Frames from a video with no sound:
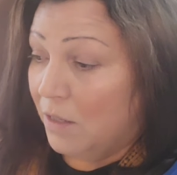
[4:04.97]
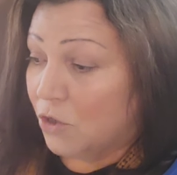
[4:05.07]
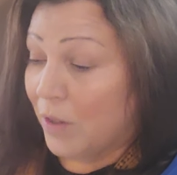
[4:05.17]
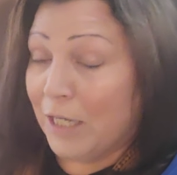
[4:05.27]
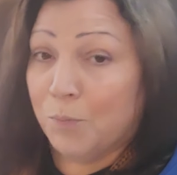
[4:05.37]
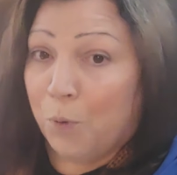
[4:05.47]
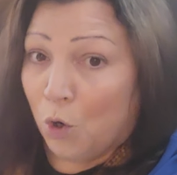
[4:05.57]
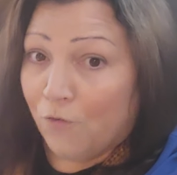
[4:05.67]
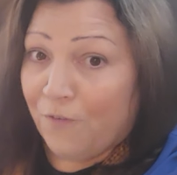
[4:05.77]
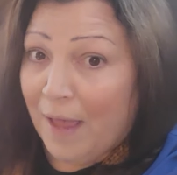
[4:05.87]
So that's
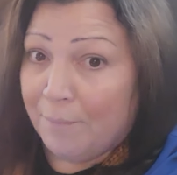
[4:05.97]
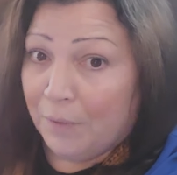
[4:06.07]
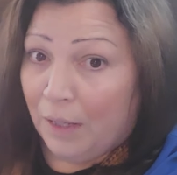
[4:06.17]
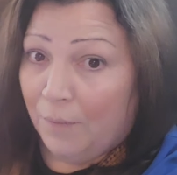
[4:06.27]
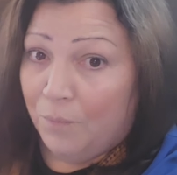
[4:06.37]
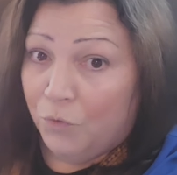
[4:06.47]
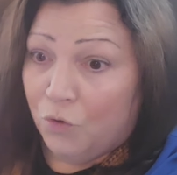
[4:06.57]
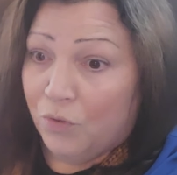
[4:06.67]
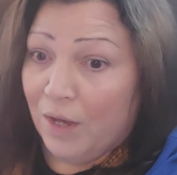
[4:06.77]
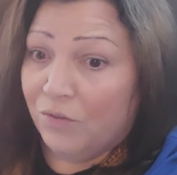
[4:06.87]
per family,
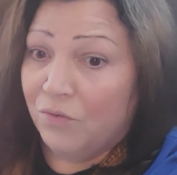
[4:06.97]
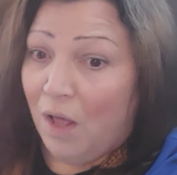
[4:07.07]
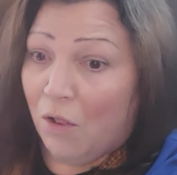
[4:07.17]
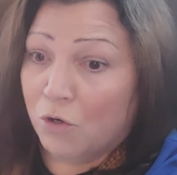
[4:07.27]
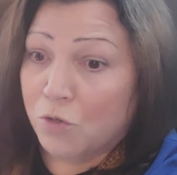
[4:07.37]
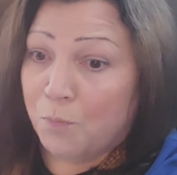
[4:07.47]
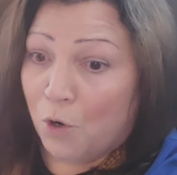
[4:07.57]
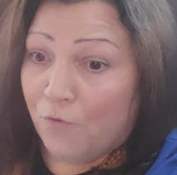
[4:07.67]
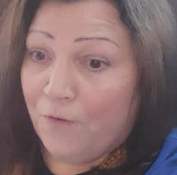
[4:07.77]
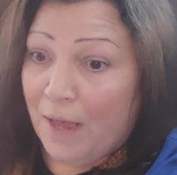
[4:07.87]
$2,000
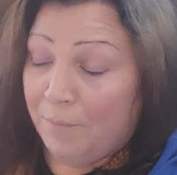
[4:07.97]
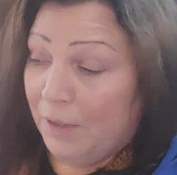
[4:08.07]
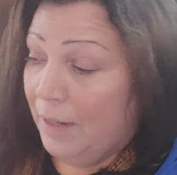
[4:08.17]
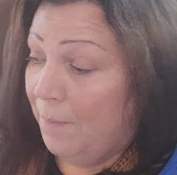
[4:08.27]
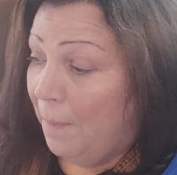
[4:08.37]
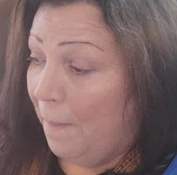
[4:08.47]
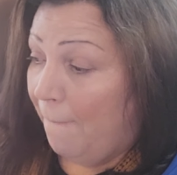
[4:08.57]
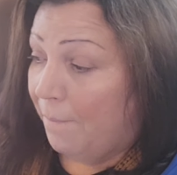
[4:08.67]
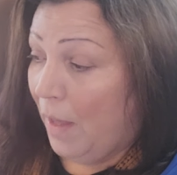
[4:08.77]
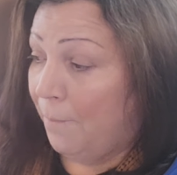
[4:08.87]
per family,
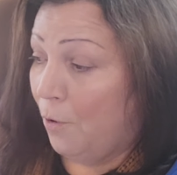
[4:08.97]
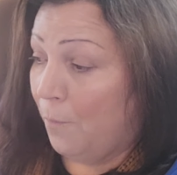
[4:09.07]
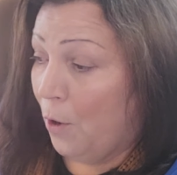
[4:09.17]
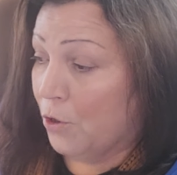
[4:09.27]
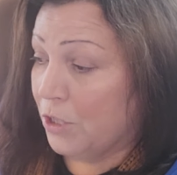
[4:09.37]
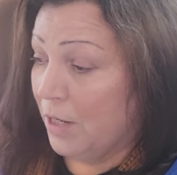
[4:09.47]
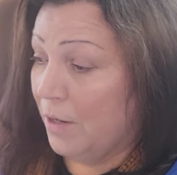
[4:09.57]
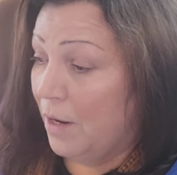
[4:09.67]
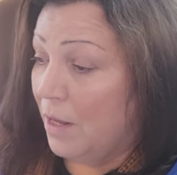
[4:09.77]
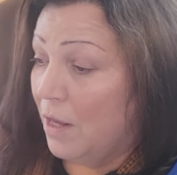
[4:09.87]
not per
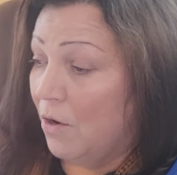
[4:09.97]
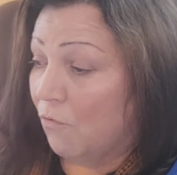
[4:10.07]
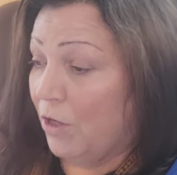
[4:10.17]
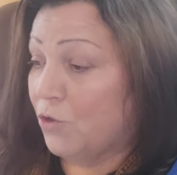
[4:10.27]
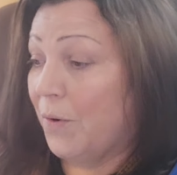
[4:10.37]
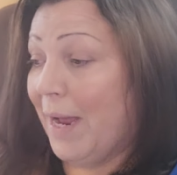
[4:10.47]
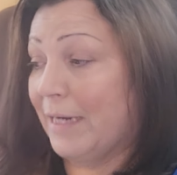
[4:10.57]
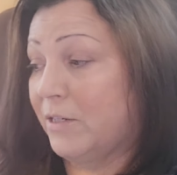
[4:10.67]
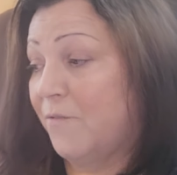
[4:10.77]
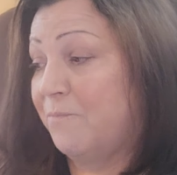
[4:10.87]
person,
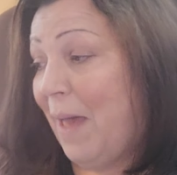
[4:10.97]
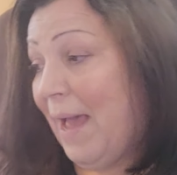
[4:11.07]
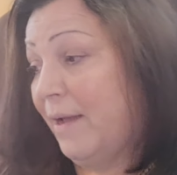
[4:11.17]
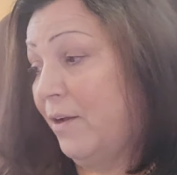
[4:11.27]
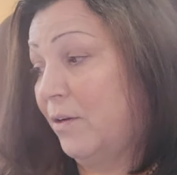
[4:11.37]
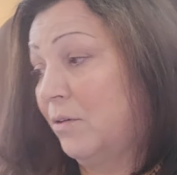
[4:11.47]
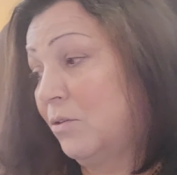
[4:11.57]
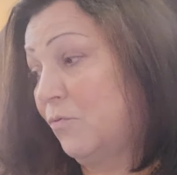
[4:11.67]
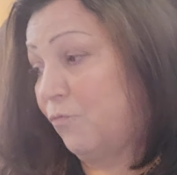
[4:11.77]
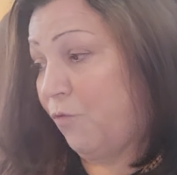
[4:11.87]
retroactive back
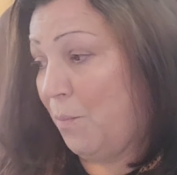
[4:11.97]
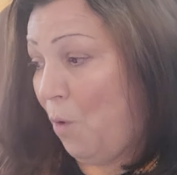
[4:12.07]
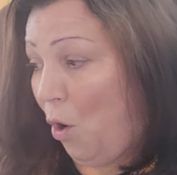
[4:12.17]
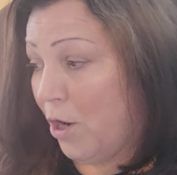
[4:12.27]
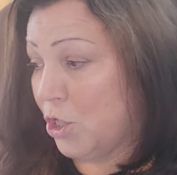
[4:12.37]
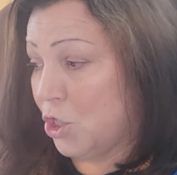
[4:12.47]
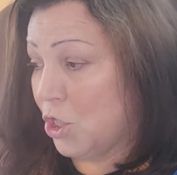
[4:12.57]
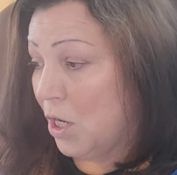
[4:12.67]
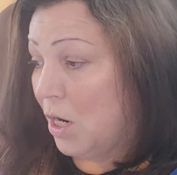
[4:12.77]
from March,